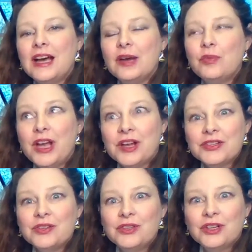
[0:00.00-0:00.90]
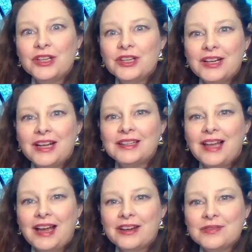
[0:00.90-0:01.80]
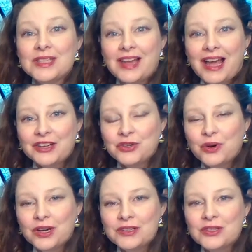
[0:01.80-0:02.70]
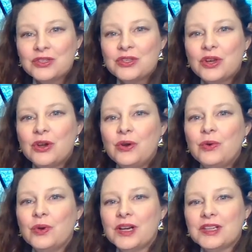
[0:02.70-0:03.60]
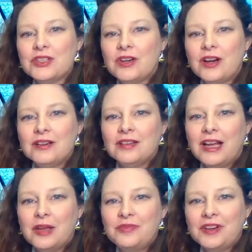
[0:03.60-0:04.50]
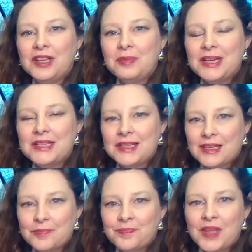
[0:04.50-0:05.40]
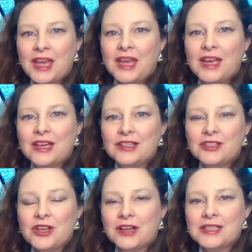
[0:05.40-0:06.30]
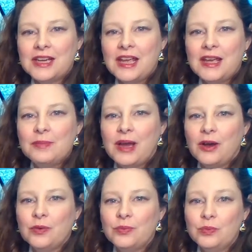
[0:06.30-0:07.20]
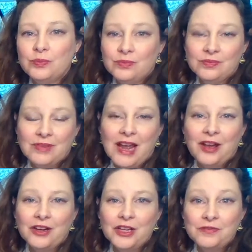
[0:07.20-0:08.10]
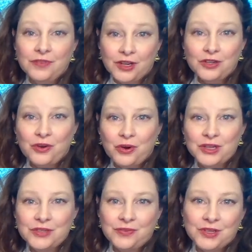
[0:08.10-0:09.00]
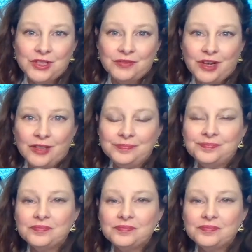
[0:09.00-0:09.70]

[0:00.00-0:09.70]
We also learn a lot of slash chords. So we're going to start fairly basic and talk today about how to invert chords first of all.